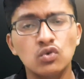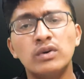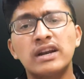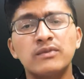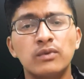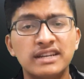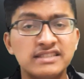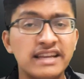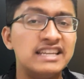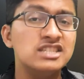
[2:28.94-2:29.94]
So what
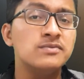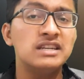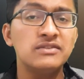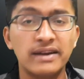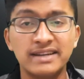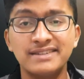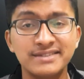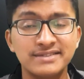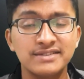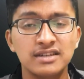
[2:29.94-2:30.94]
is the eligibility
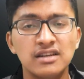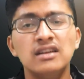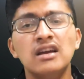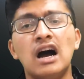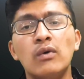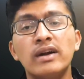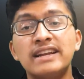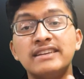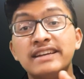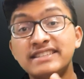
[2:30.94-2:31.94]
factors? How a
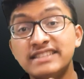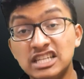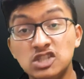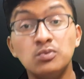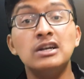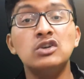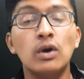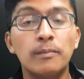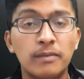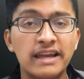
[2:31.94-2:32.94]
candidate is eligible
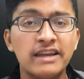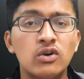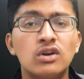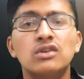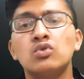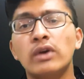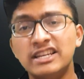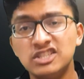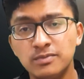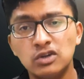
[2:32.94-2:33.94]
to apply or to
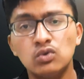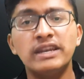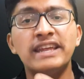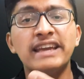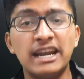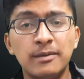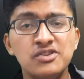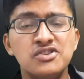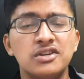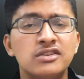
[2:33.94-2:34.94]
eligible to take
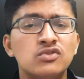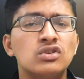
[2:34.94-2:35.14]
admission?